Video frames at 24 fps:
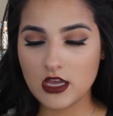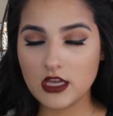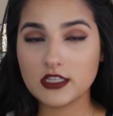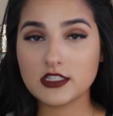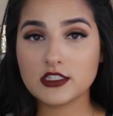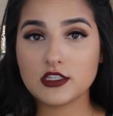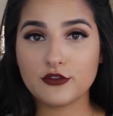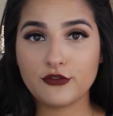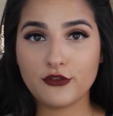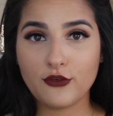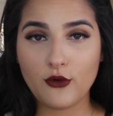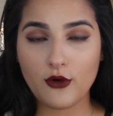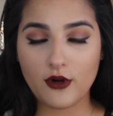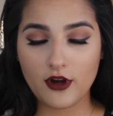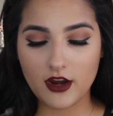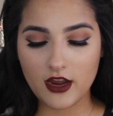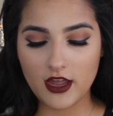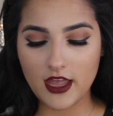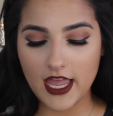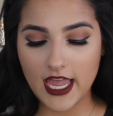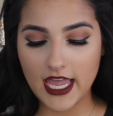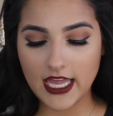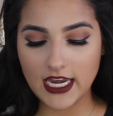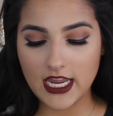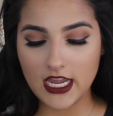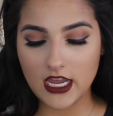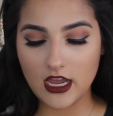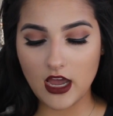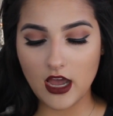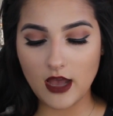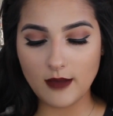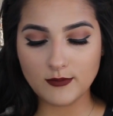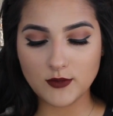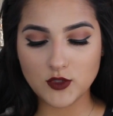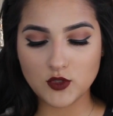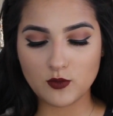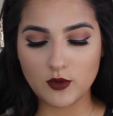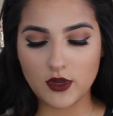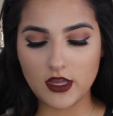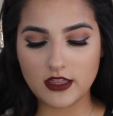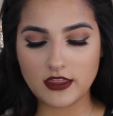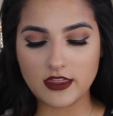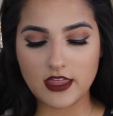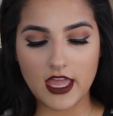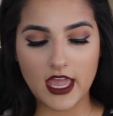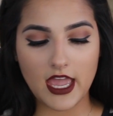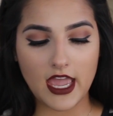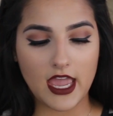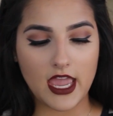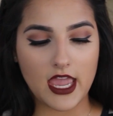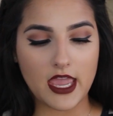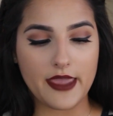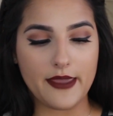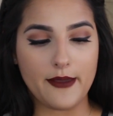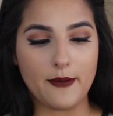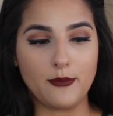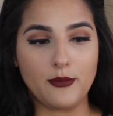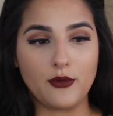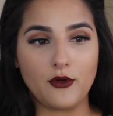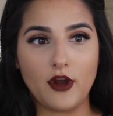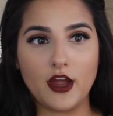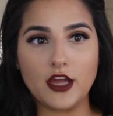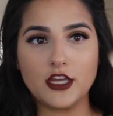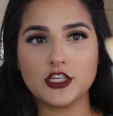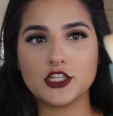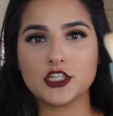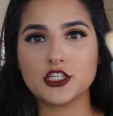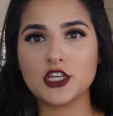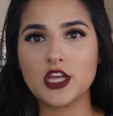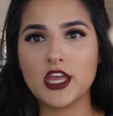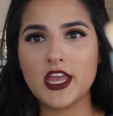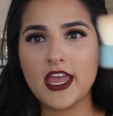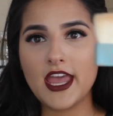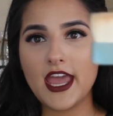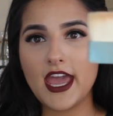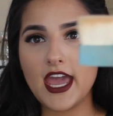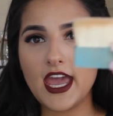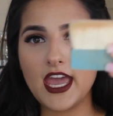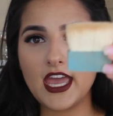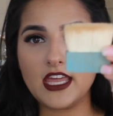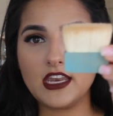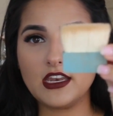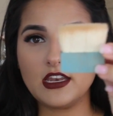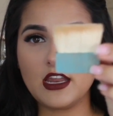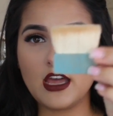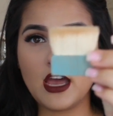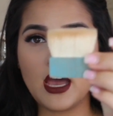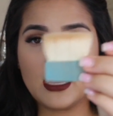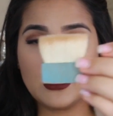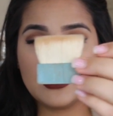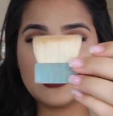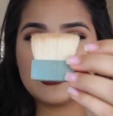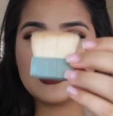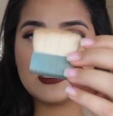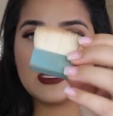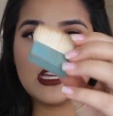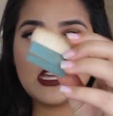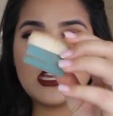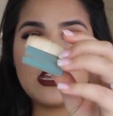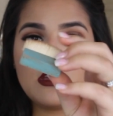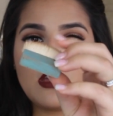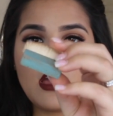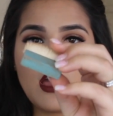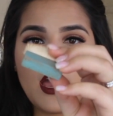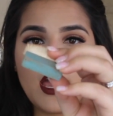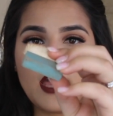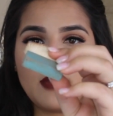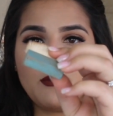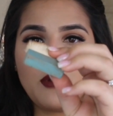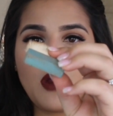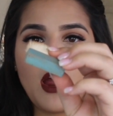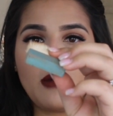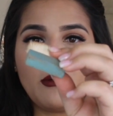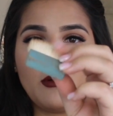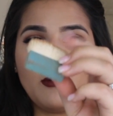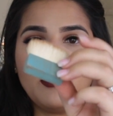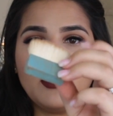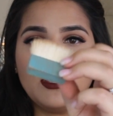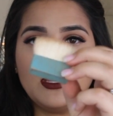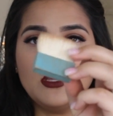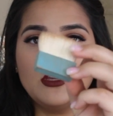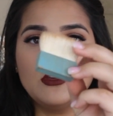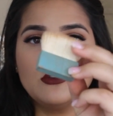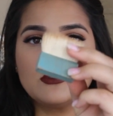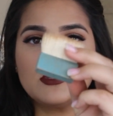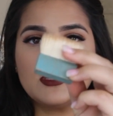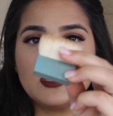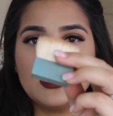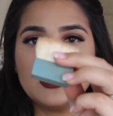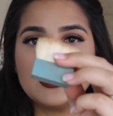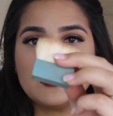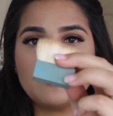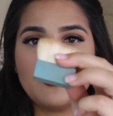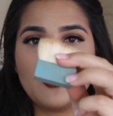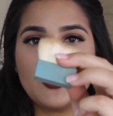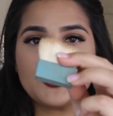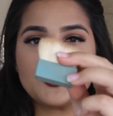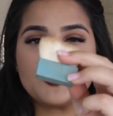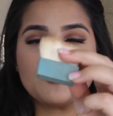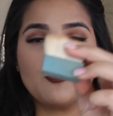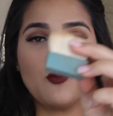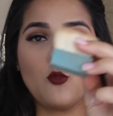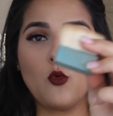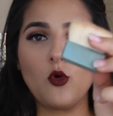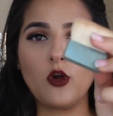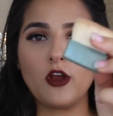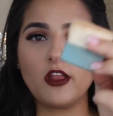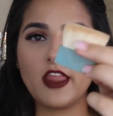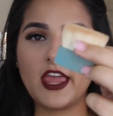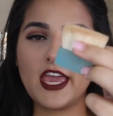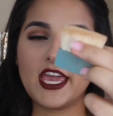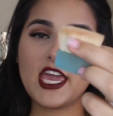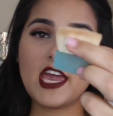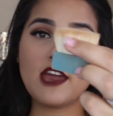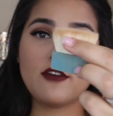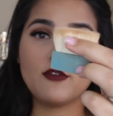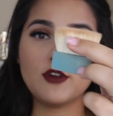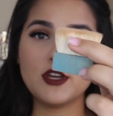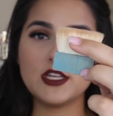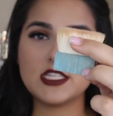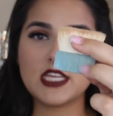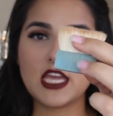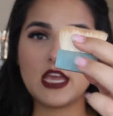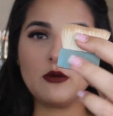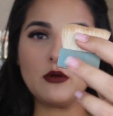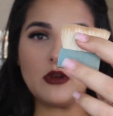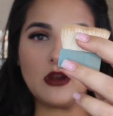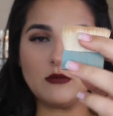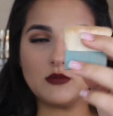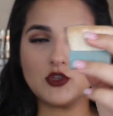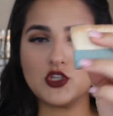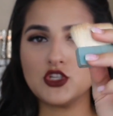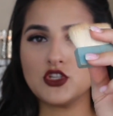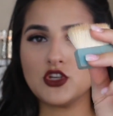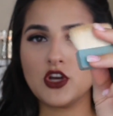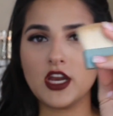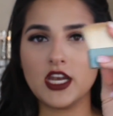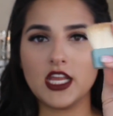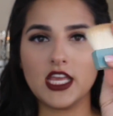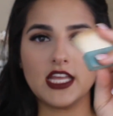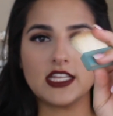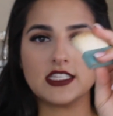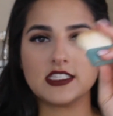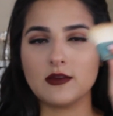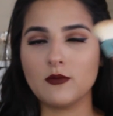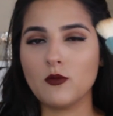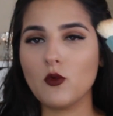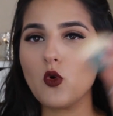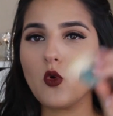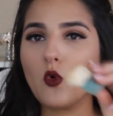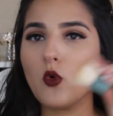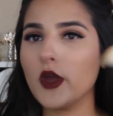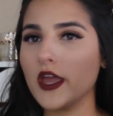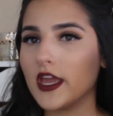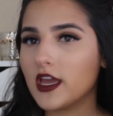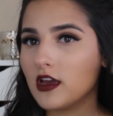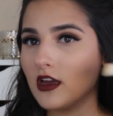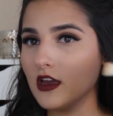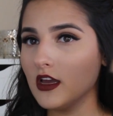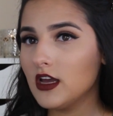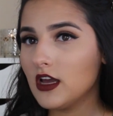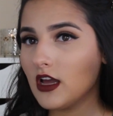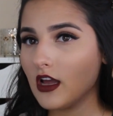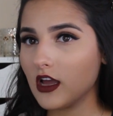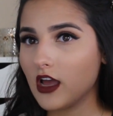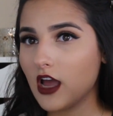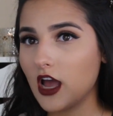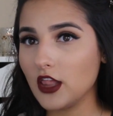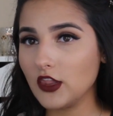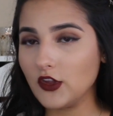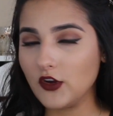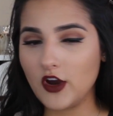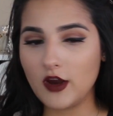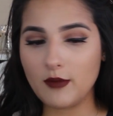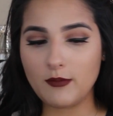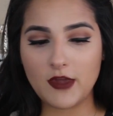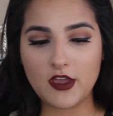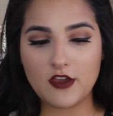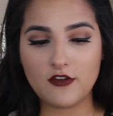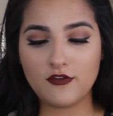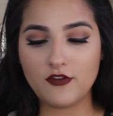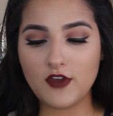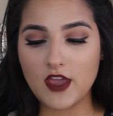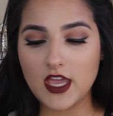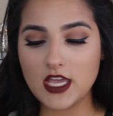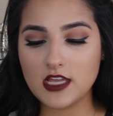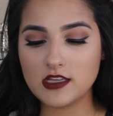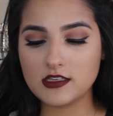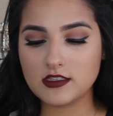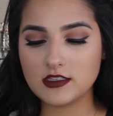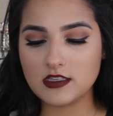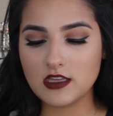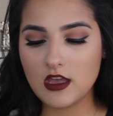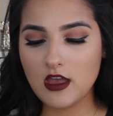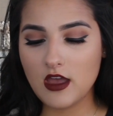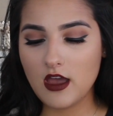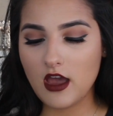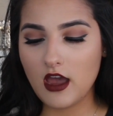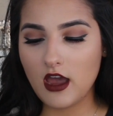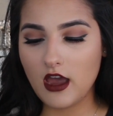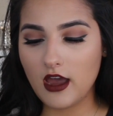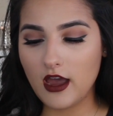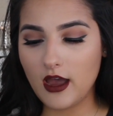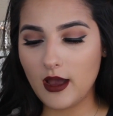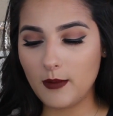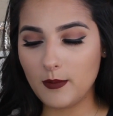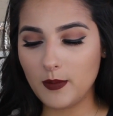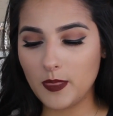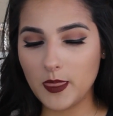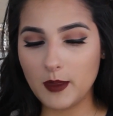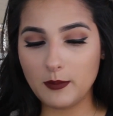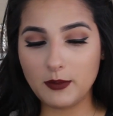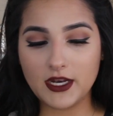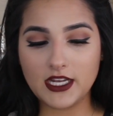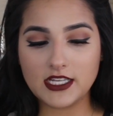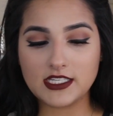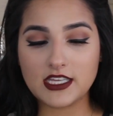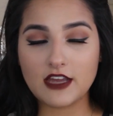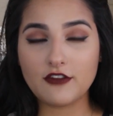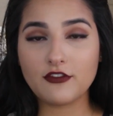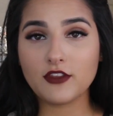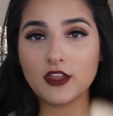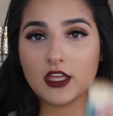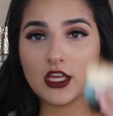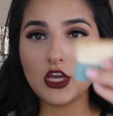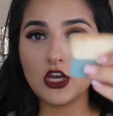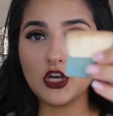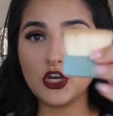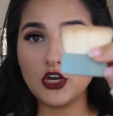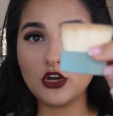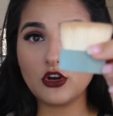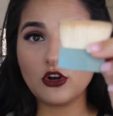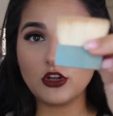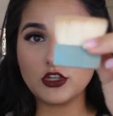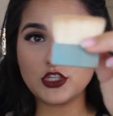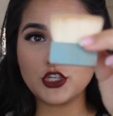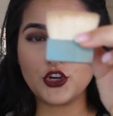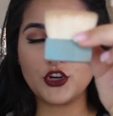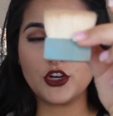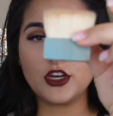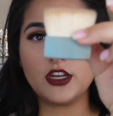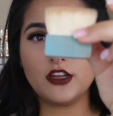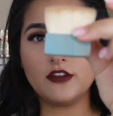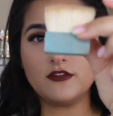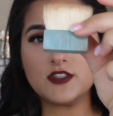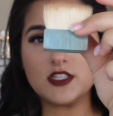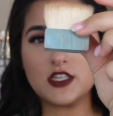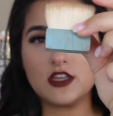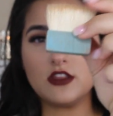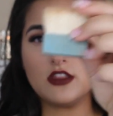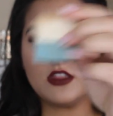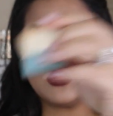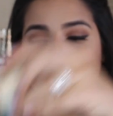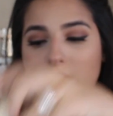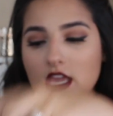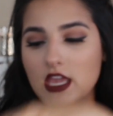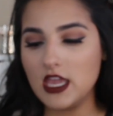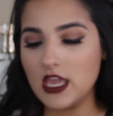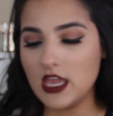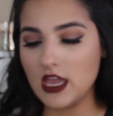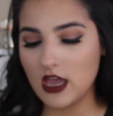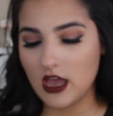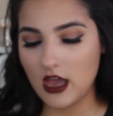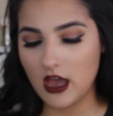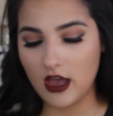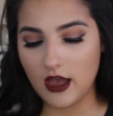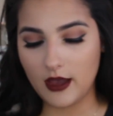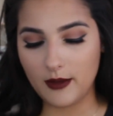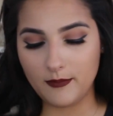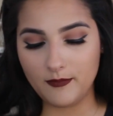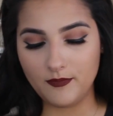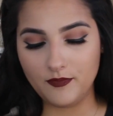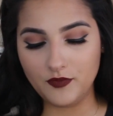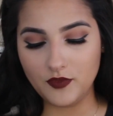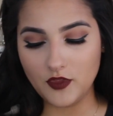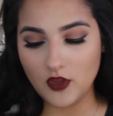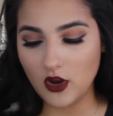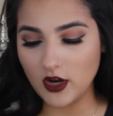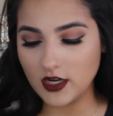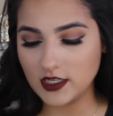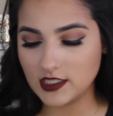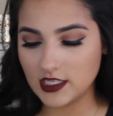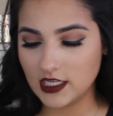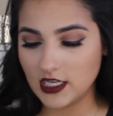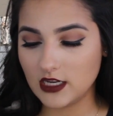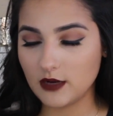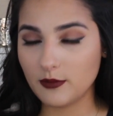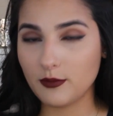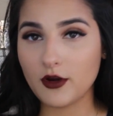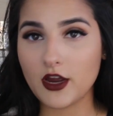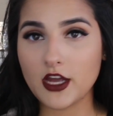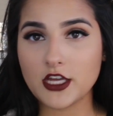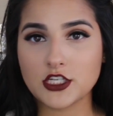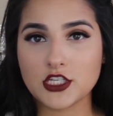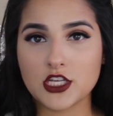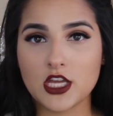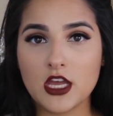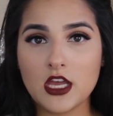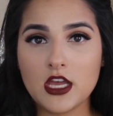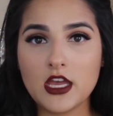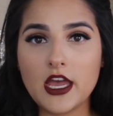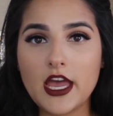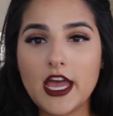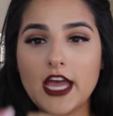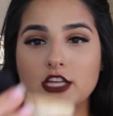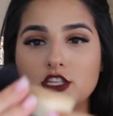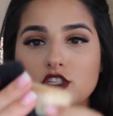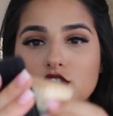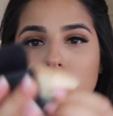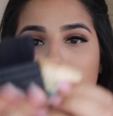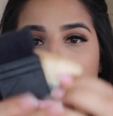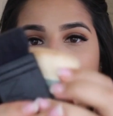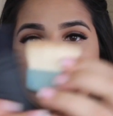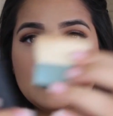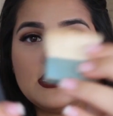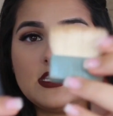Sephora, and it comes with a brush. And honestly, I probably use this brush more like every day when I'm just trying to get some quick color on my face. But it's definitely a good alternative to the NARS Ita brush. As you can